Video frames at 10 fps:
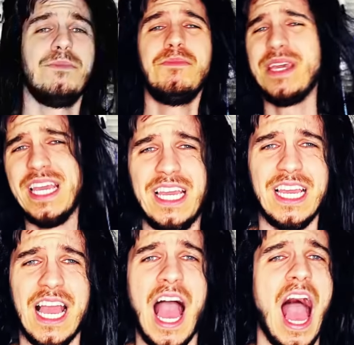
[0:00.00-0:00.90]

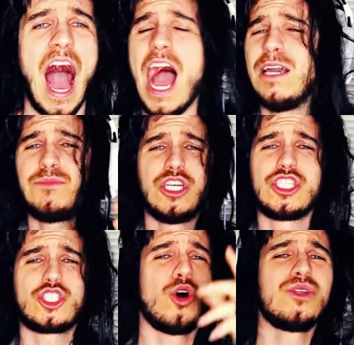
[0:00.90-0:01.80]
me, I'm
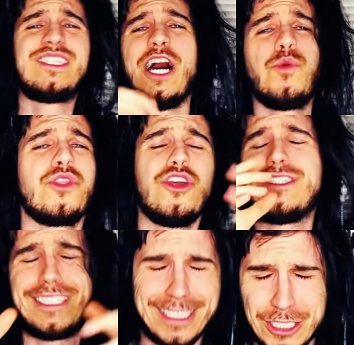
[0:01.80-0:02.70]
just so done with your.